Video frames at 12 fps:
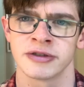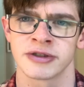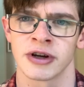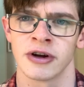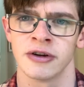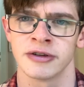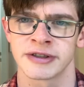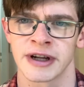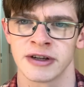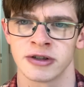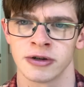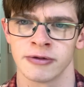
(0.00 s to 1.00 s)
so
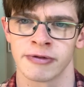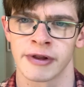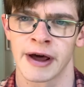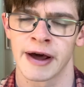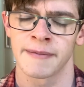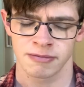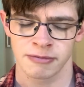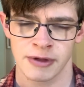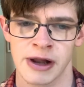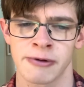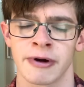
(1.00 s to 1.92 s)
stay tuned for that. Anyway,